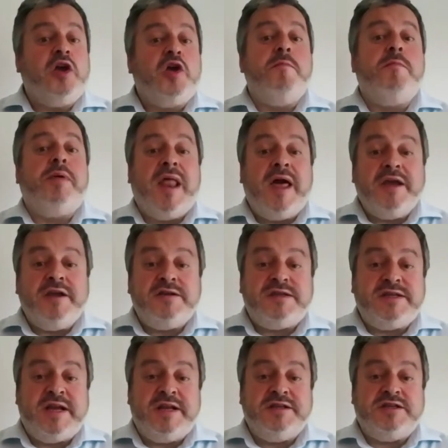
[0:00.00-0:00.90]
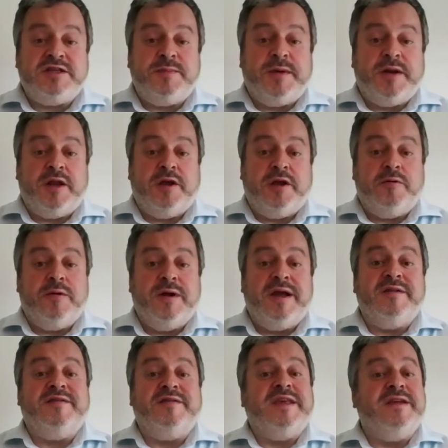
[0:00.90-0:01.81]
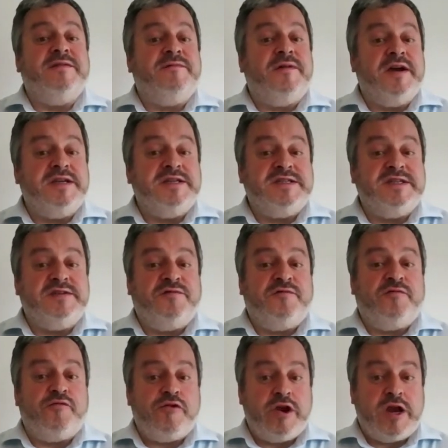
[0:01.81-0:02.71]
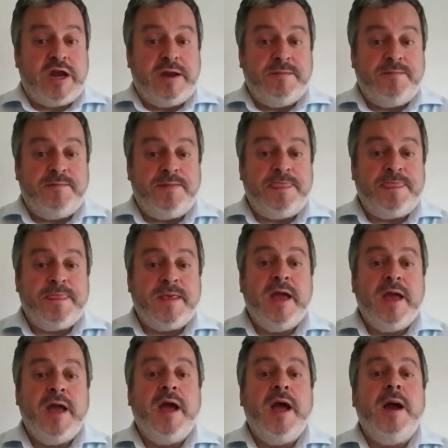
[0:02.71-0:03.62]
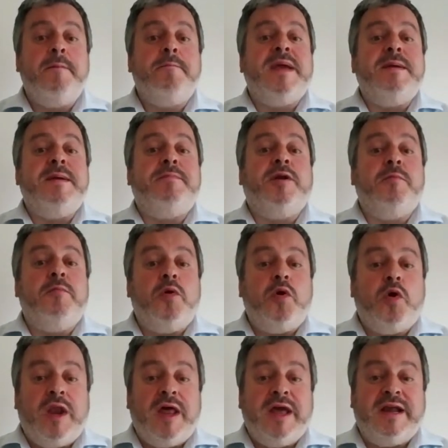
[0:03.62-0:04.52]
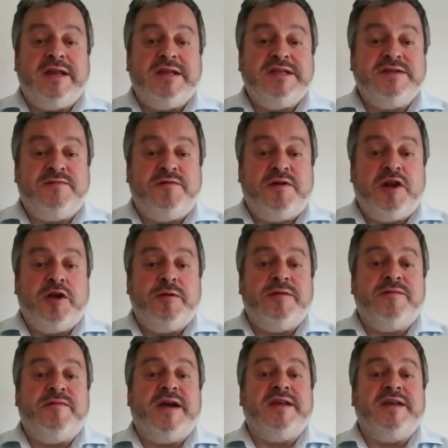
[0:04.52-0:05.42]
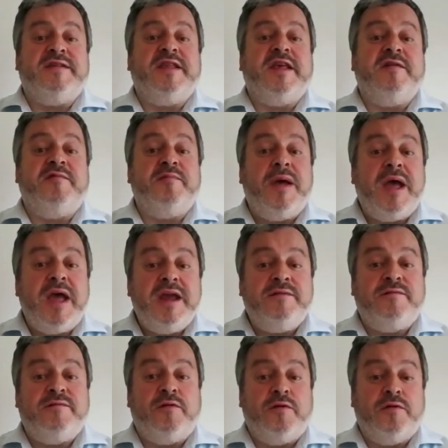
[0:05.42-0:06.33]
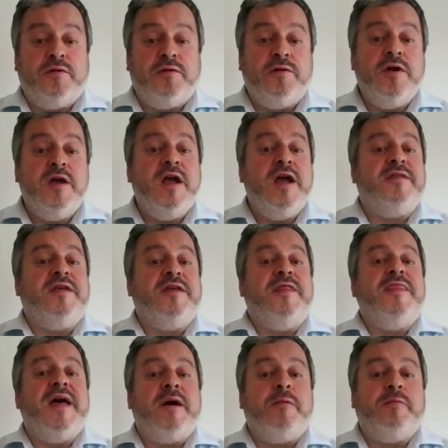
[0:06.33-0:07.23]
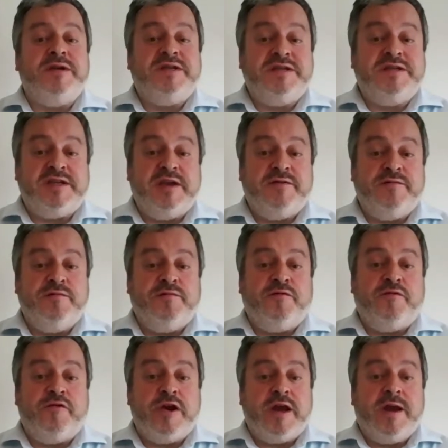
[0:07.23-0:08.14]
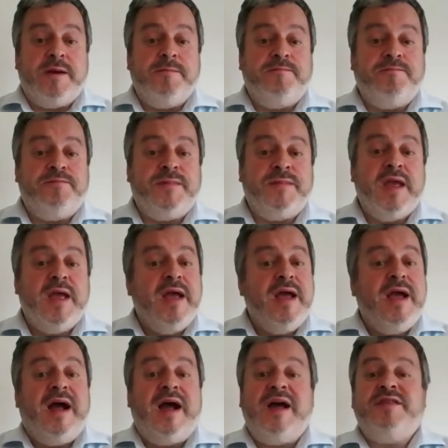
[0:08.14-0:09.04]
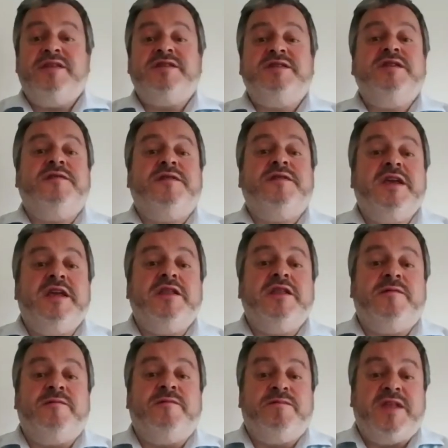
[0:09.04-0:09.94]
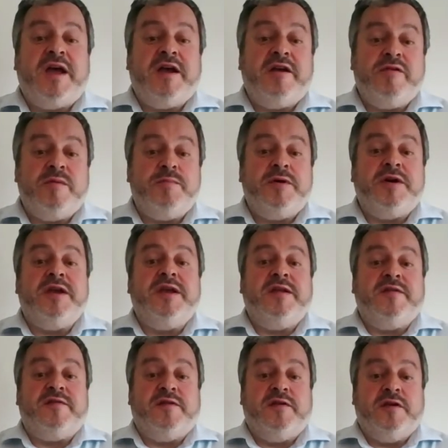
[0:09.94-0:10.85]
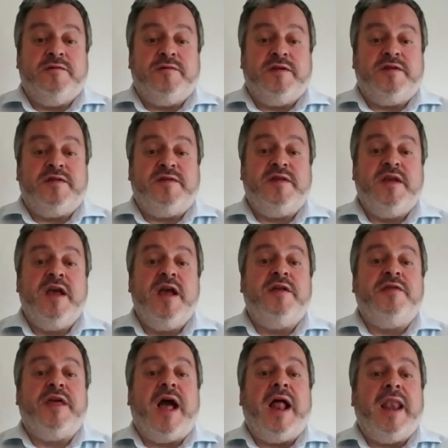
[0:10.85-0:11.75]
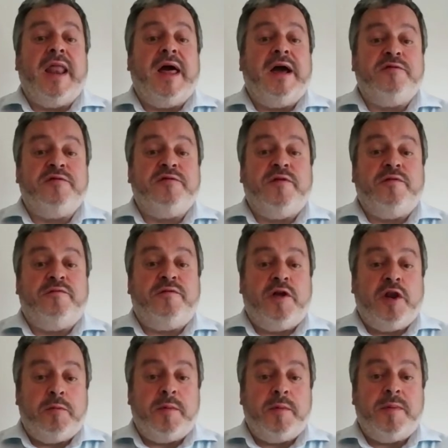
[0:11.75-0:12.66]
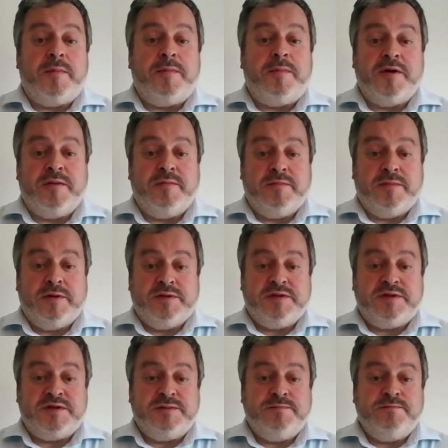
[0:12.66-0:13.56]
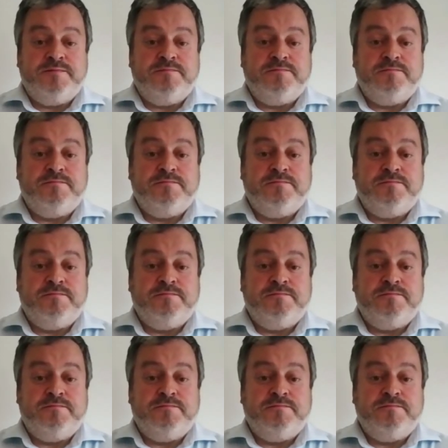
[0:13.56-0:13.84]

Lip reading: Compliance tends to be low as the advice is free. People are more likely to follow advice they've paid for than that which is given free. And there's nothing in the diary booking service that allows for follow-up appointments.